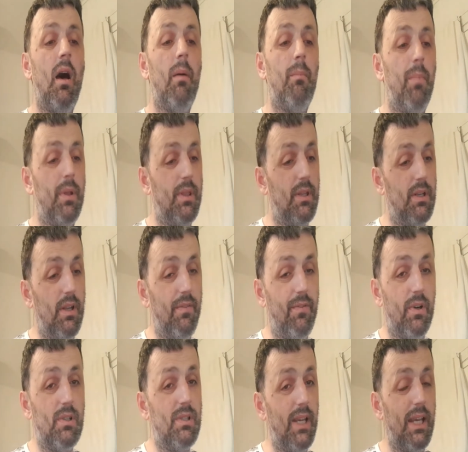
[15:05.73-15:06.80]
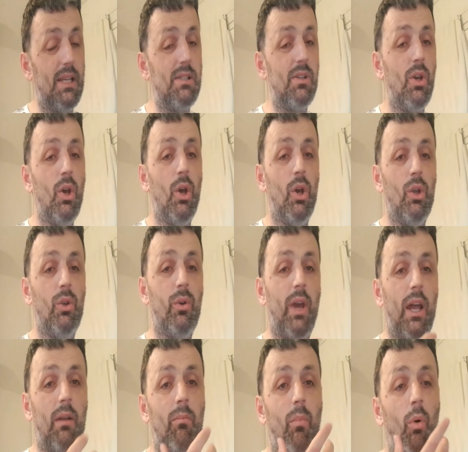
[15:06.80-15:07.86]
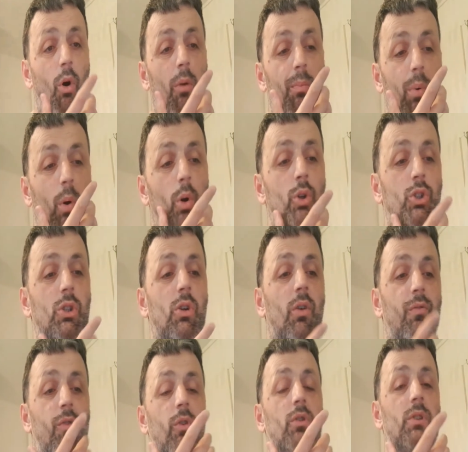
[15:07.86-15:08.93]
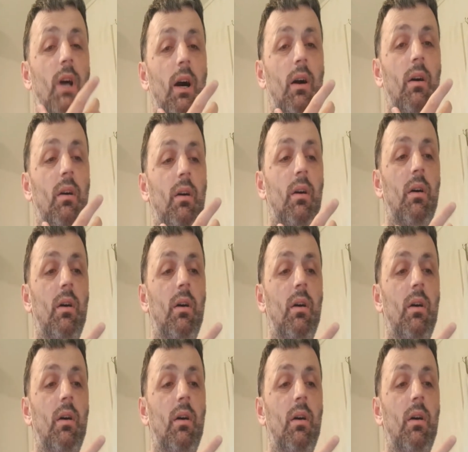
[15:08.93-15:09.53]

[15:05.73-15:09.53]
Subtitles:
but the difference is you get more portion of your tongue